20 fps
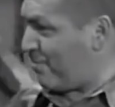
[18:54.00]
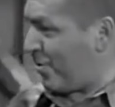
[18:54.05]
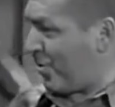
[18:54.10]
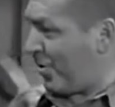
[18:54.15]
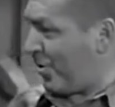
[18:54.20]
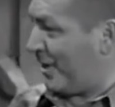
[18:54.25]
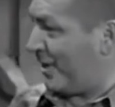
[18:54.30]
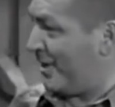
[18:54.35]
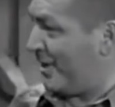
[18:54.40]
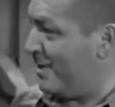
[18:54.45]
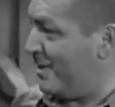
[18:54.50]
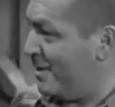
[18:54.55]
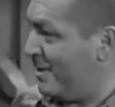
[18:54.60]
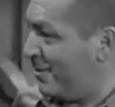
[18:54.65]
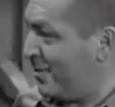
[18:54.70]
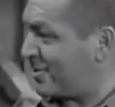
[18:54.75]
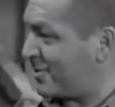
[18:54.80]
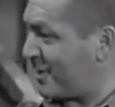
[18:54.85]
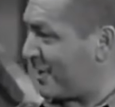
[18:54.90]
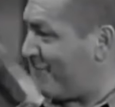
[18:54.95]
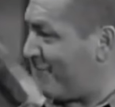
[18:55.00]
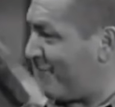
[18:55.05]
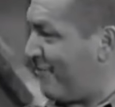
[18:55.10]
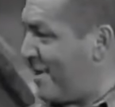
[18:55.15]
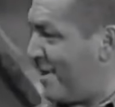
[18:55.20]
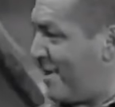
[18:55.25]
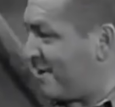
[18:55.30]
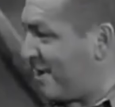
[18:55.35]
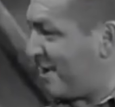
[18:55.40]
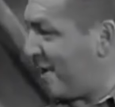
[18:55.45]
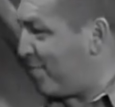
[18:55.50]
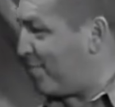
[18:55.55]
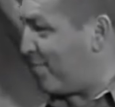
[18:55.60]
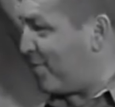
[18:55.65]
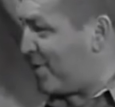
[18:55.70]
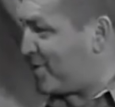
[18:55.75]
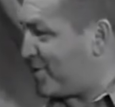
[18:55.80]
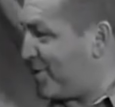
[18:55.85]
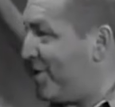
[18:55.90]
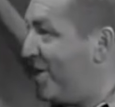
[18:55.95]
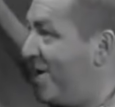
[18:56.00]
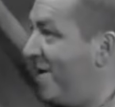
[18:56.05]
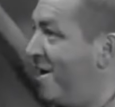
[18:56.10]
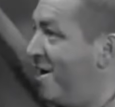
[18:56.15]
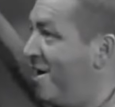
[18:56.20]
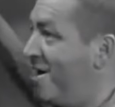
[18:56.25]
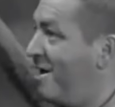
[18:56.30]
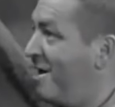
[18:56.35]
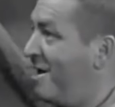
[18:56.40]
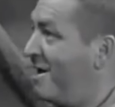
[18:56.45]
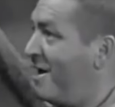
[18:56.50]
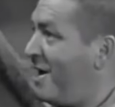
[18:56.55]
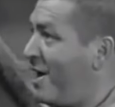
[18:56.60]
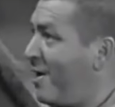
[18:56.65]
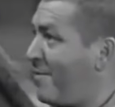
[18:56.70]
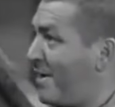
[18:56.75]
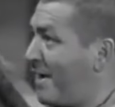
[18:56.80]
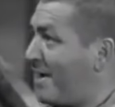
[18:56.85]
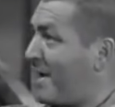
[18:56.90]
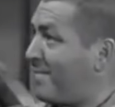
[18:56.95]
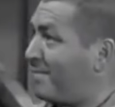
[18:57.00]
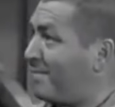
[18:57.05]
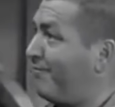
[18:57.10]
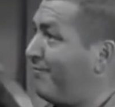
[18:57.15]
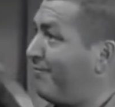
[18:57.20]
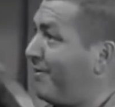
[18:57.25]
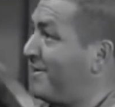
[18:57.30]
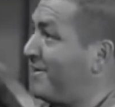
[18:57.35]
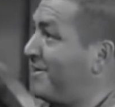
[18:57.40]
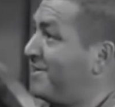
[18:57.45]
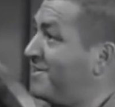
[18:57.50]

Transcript: Curly's demise marked the conclusion of an era for comedy,